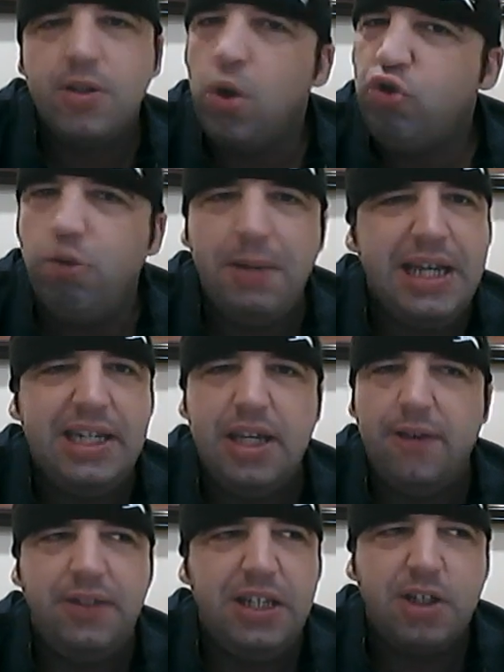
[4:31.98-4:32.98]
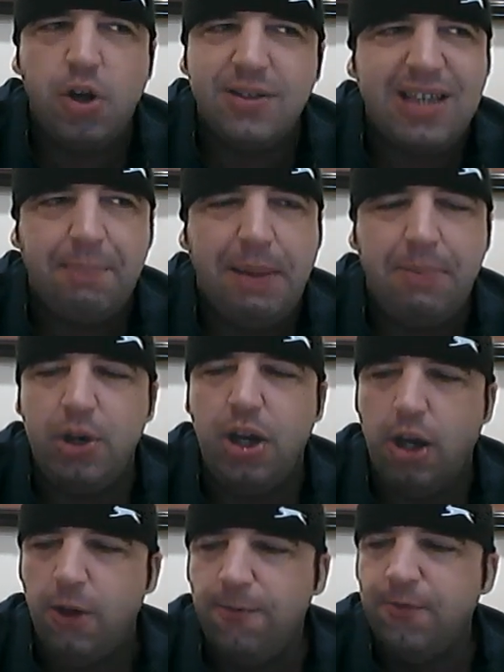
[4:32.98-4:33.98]
social media if you need to contact people you
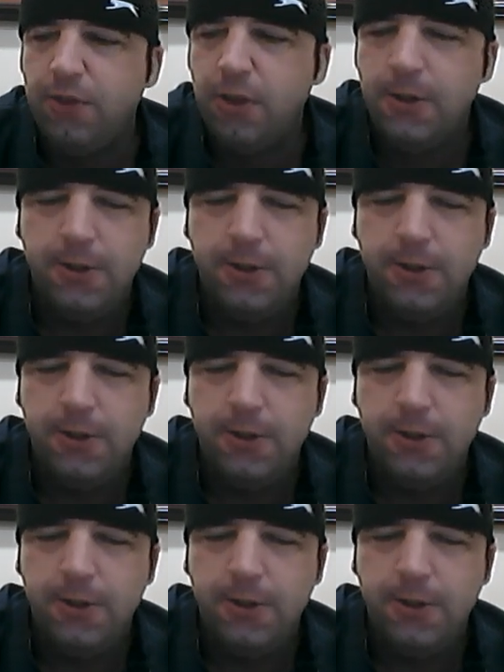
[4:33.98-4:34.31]
love.